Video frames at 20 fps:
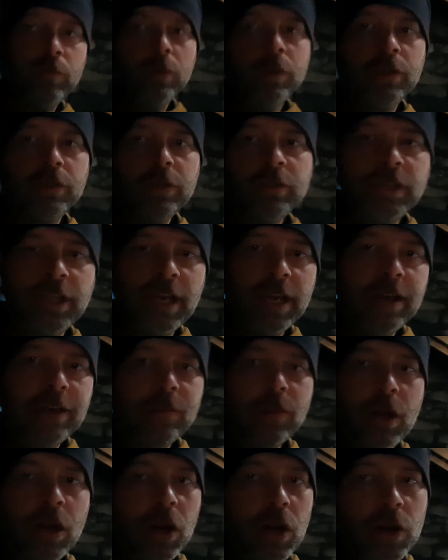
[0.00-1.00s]
world.
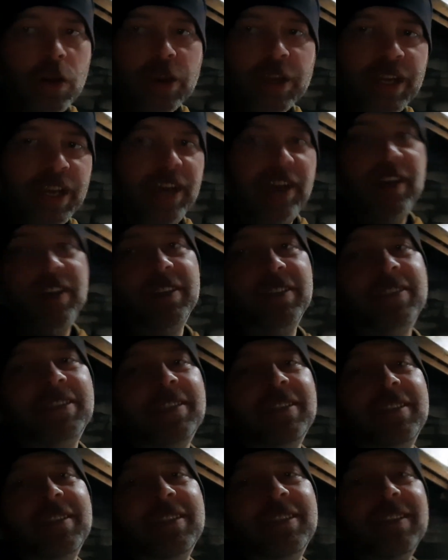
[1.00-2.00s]
How are ya?
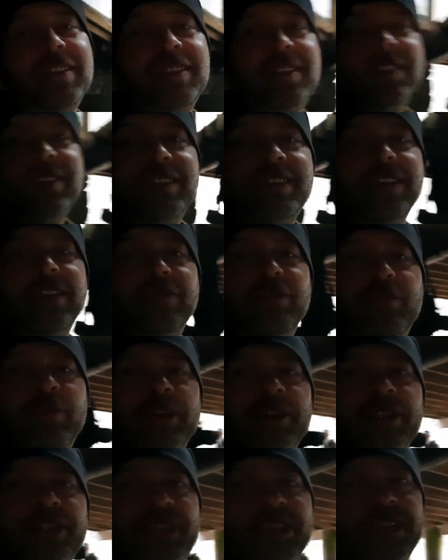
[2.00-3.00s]

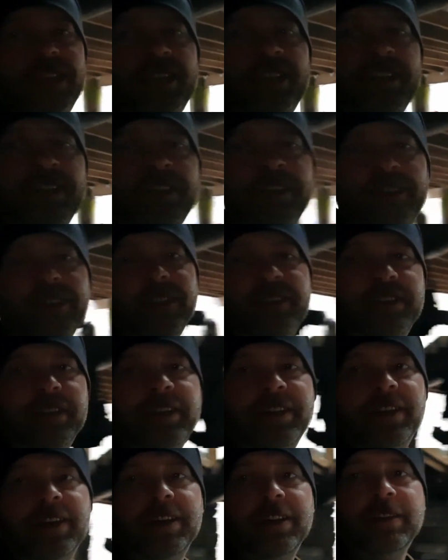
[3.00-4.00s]
Everybody's eating.
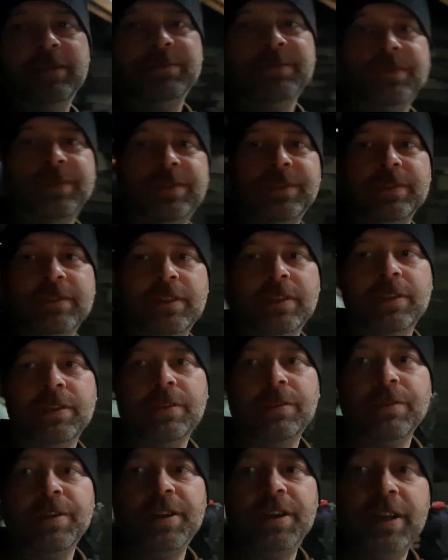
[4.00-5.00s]
Um,
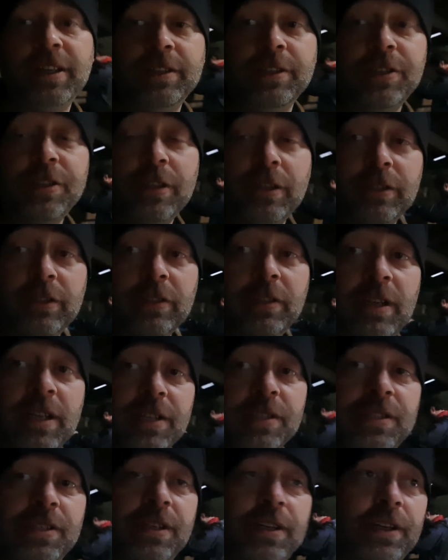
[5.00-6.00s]
great night in the shelter
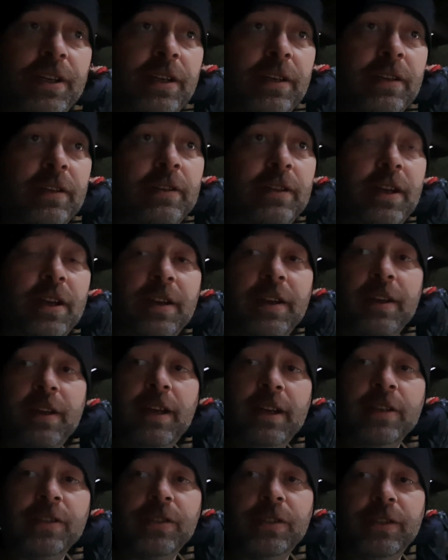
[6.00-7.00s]
last night. I
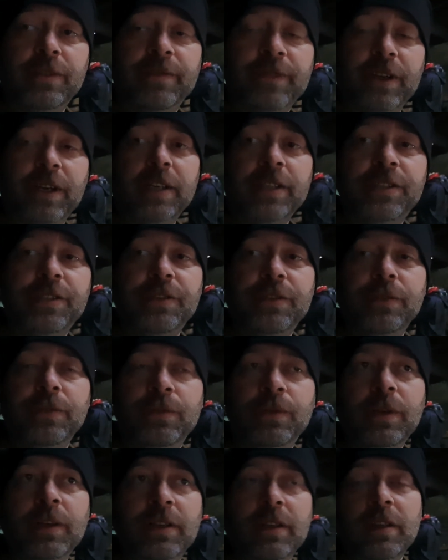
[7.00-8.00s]
actually forgot to
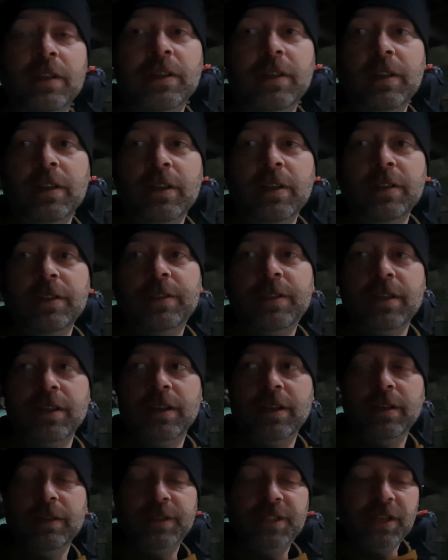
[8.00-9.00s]

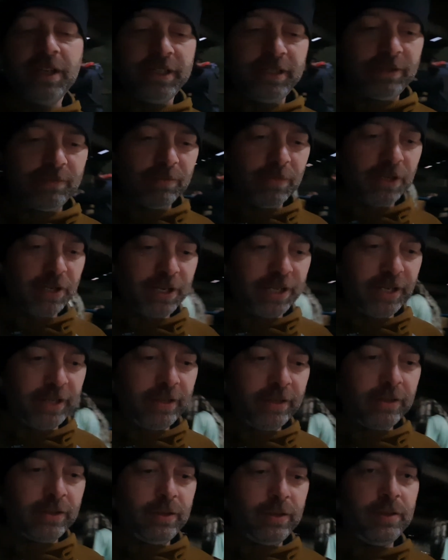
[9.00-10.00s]
uh, tighten
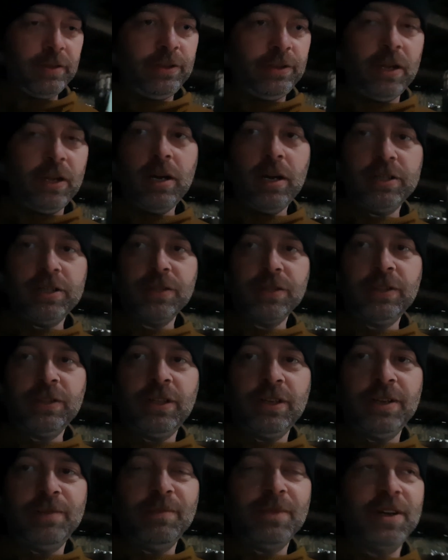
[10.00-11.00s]
my nozzle
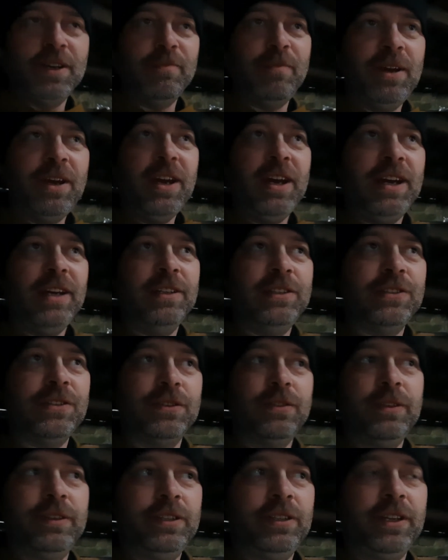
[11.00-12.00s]
on my pad,
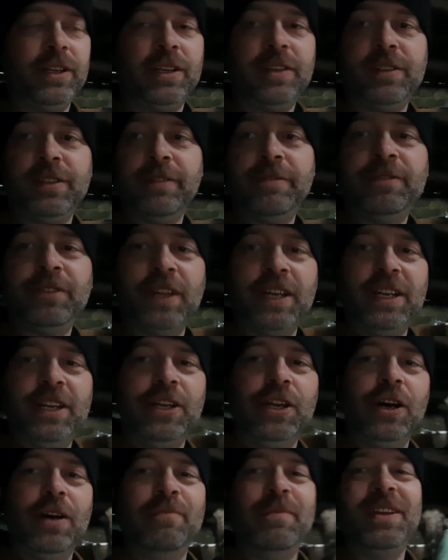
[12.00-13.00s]
so it like
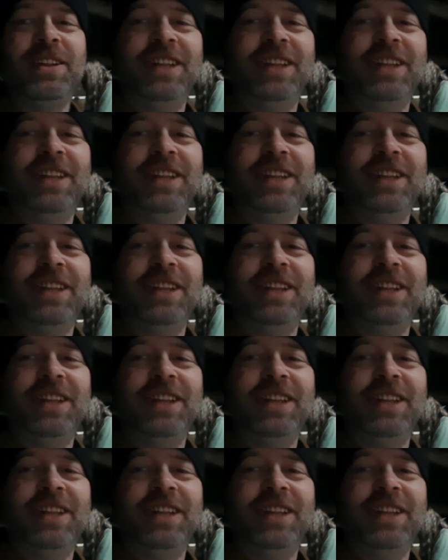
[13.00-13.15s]
deflated on me